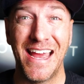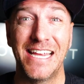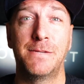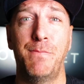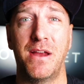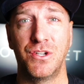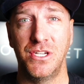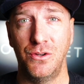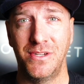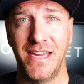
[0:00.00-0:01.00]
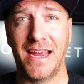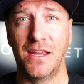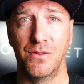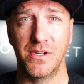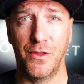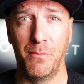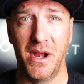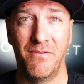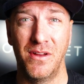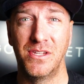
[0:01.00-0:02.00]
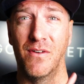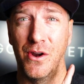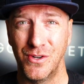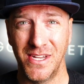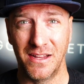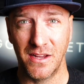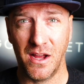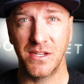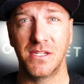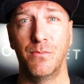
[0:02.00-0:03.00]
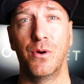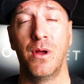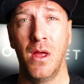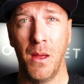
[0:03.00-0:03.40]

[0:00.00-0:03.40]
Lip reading: especially as you stack in those other benefits of understanding the customer,